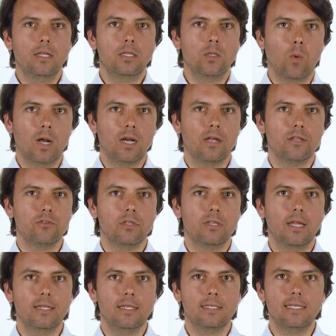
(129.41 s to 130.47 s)
The
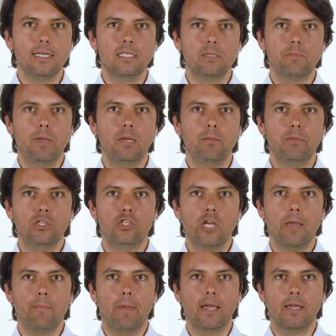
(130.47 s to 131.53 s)
196-pin
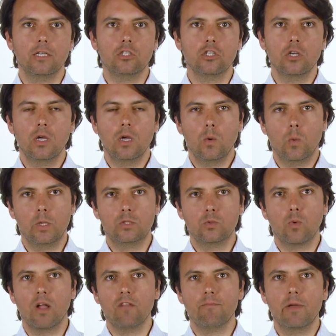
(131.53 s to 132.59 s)
BGA package with
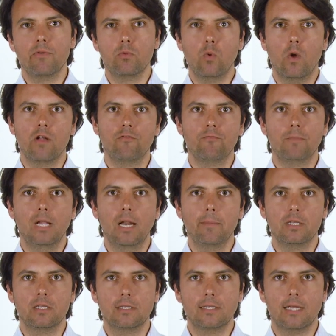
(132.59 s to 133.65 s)

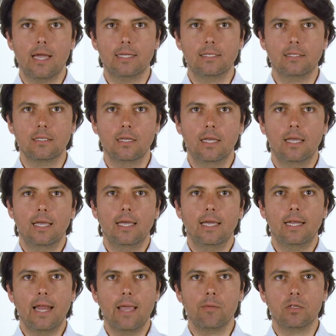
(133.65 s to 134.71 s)
12×12mm size
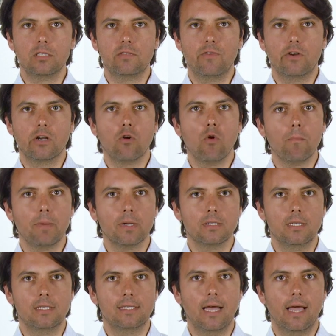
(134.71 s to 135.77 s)
enables very
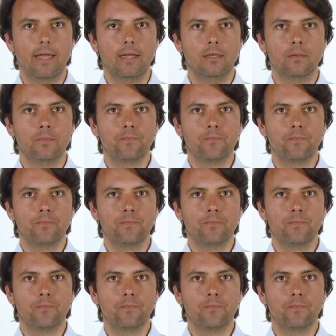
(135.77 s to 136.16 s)
compact design.